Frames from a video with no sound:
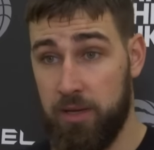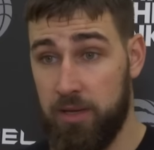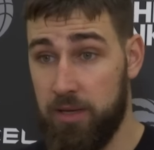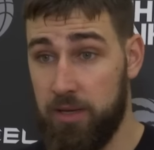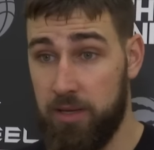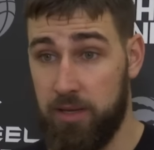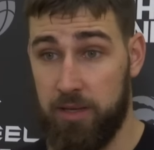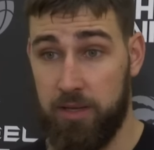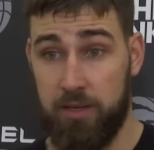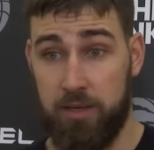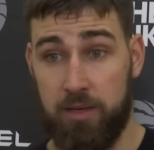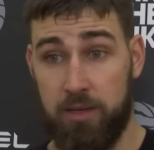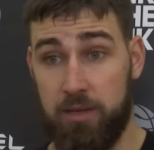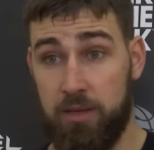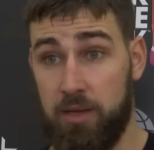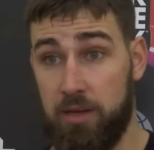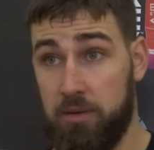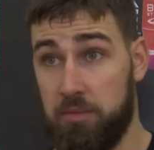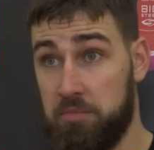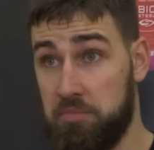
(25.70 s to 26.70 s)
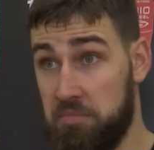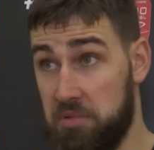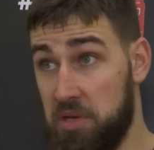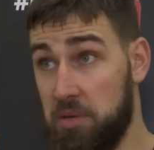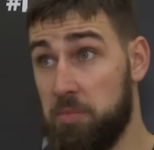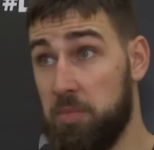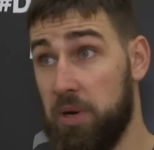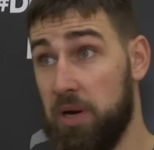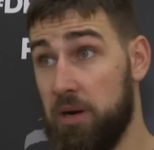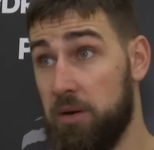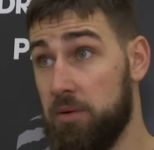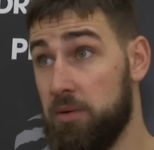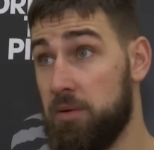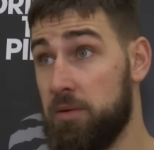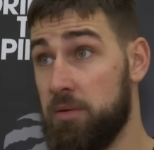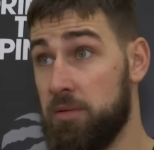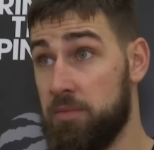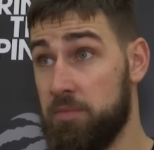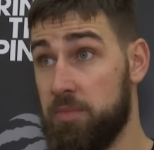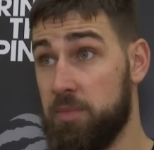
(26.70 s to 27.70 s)
they
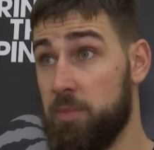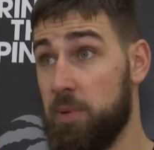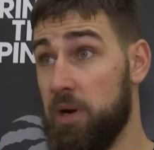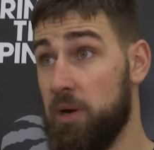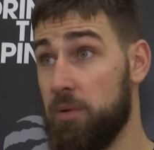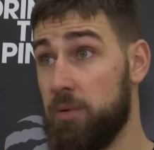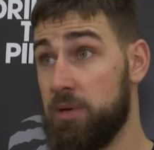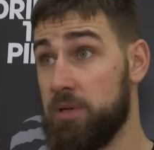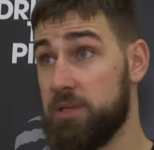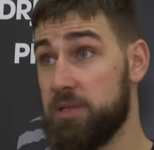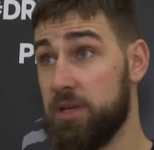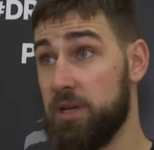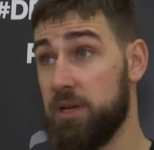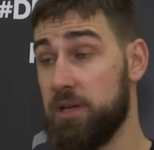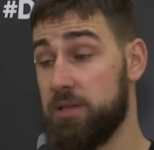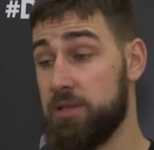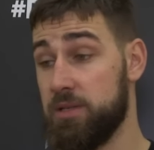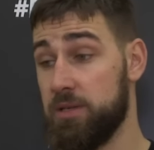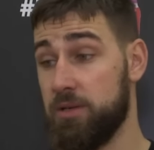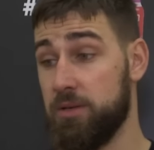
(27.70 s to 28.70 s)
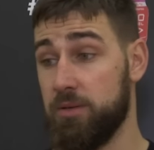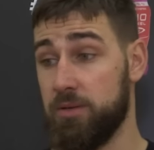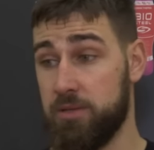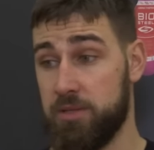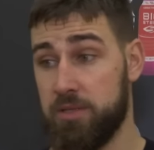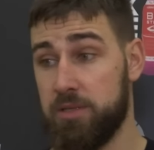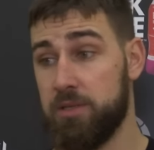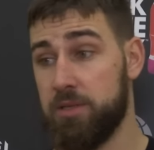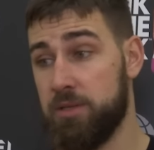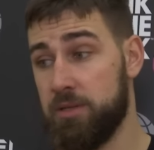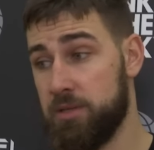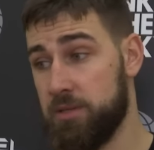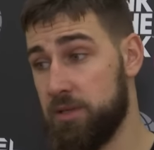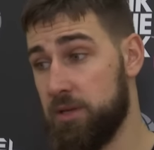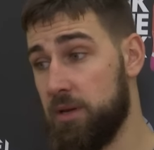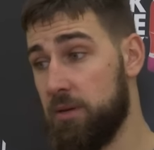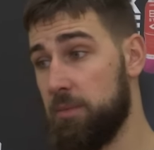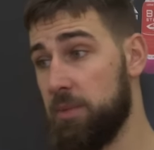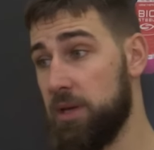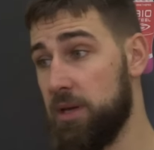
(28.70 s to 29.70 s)
power inside, so it's
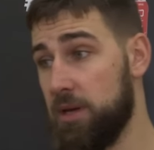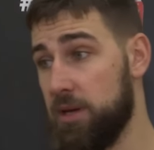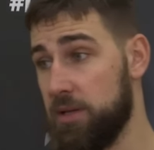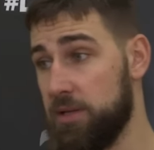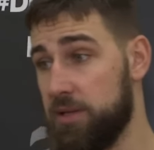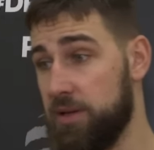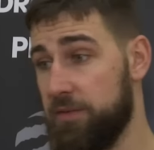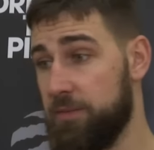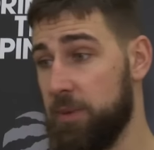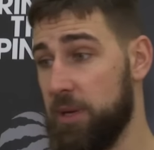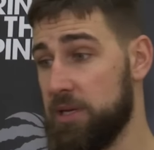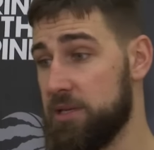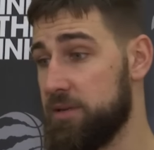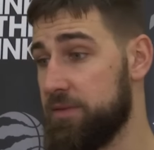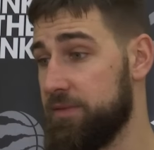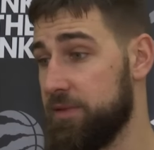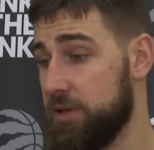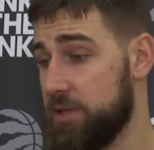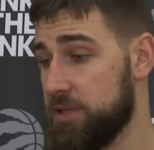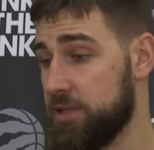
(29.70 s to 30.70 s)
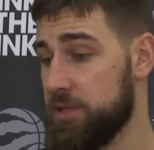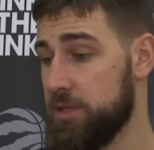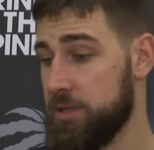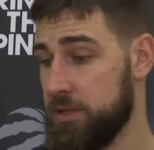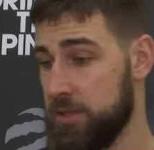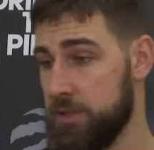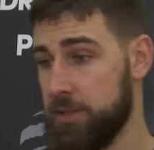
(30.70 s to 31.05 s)
going to be a tough matchup for us.